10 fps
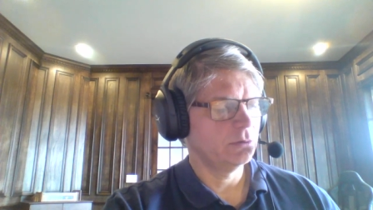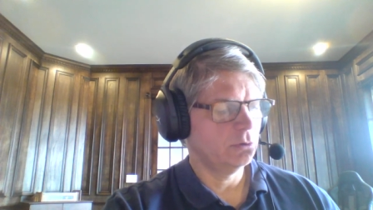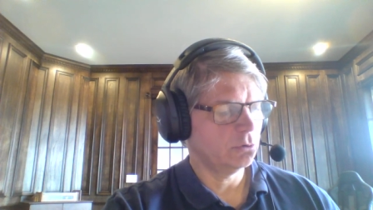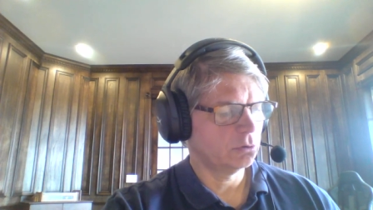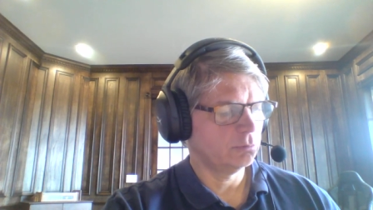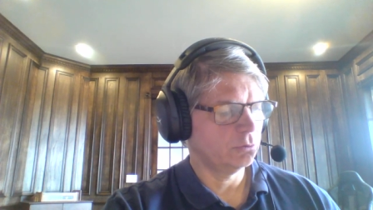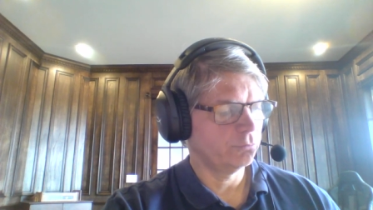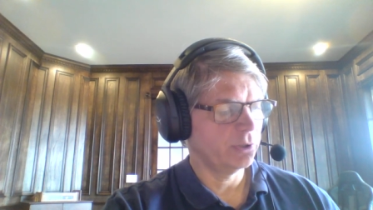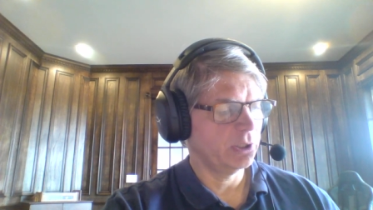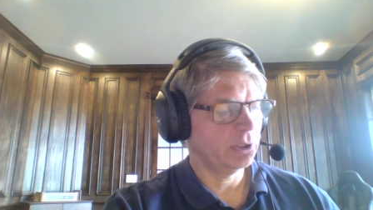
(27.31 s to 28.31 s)
normal
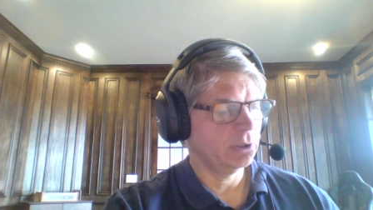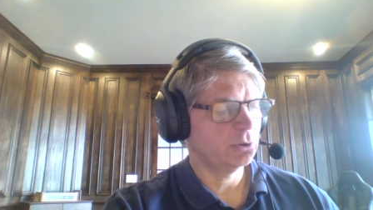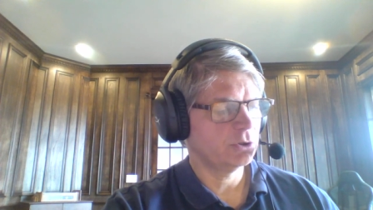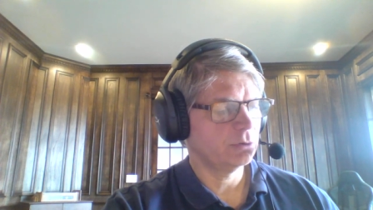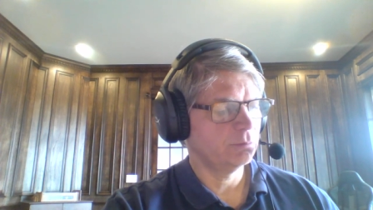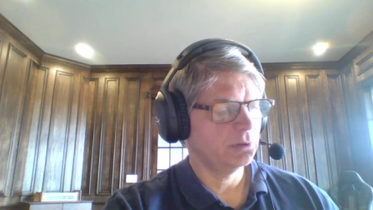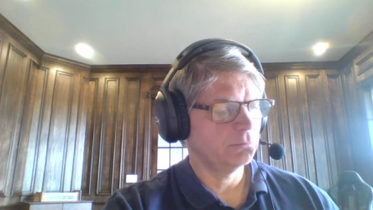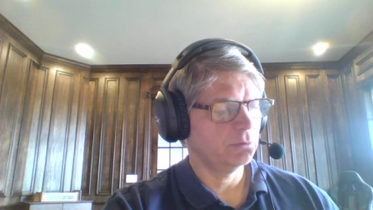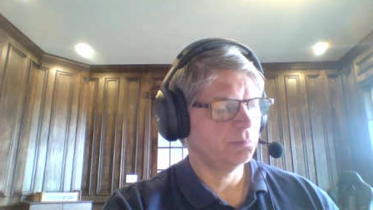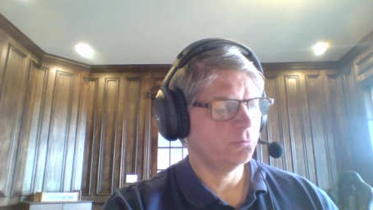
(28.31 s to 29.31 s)
reading should be
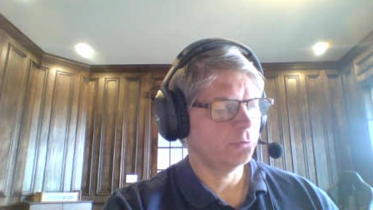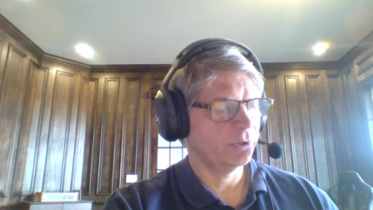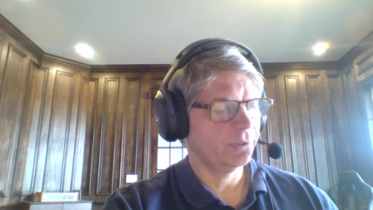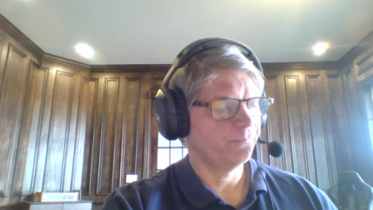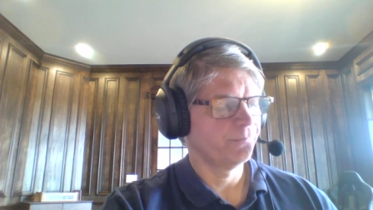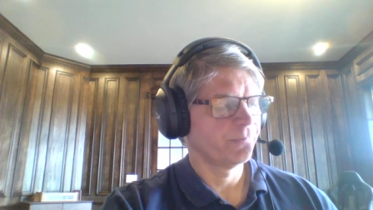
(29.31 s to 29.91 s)
reported.